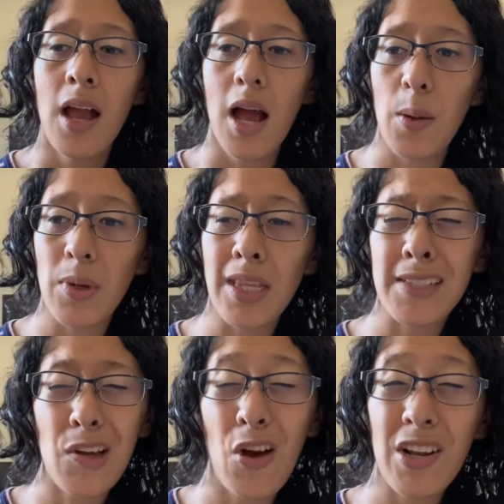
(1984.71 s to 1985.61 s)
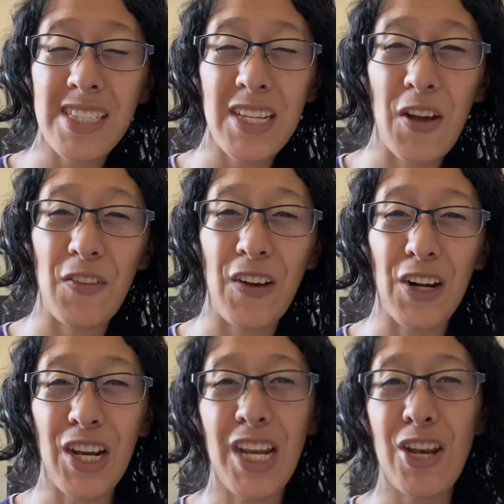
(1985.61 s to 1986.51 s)
But that's honestly a
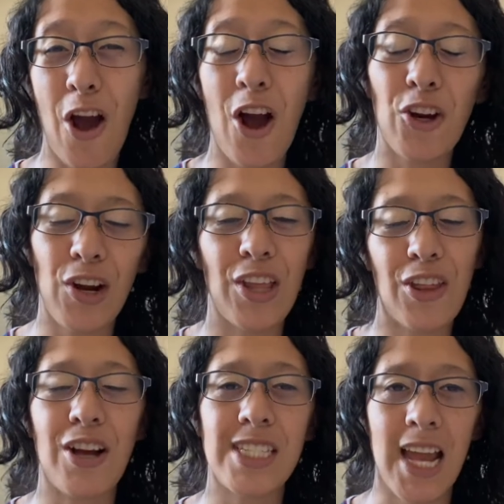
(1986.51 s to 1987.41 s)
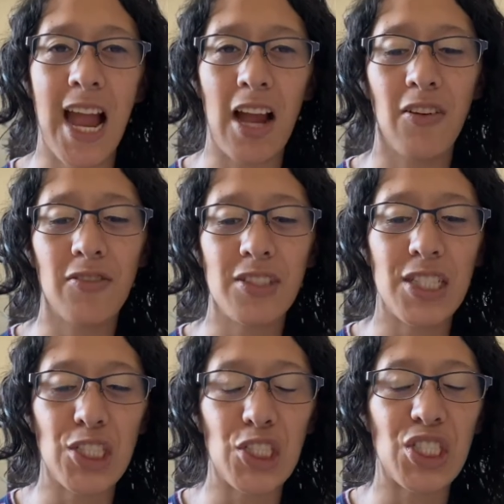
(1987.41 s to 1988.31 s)
very not great thought to have, to
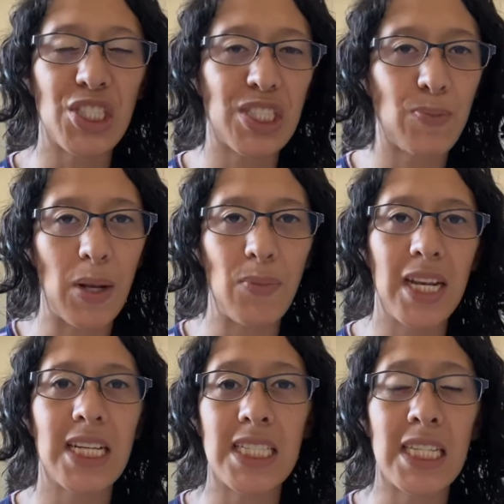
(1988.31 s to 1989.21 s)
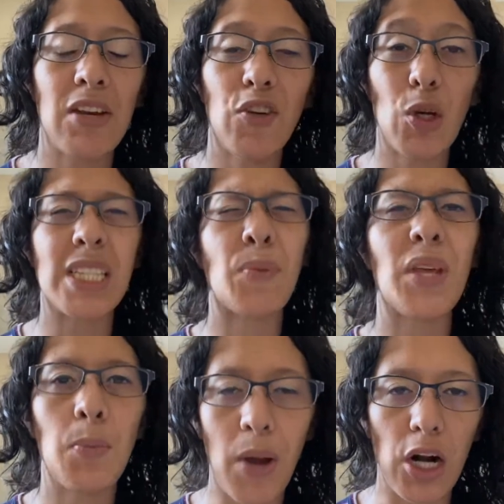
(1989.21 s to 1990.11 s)
just spend money to see if you get
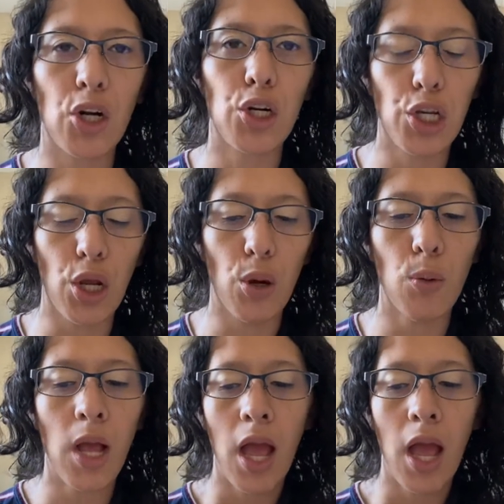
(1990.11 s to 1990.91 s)
something better, you know?